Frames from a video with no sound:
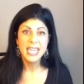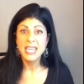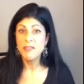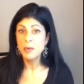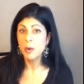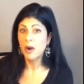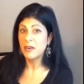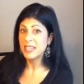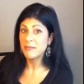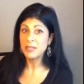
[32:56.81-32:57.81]
If you
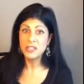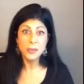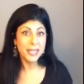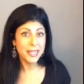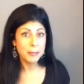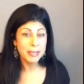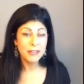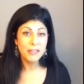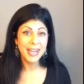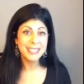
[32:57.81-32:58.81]
already have been doing
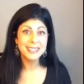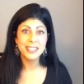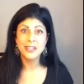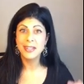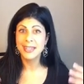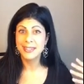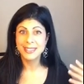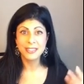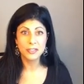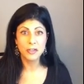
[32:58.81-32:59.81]
intermittent fasting, you're like,
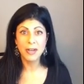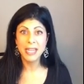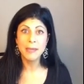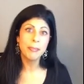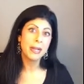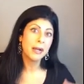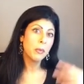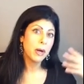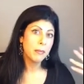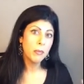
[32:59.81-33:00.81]
this is great, but I
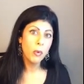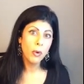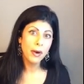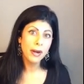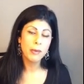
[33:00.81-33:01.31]
want more.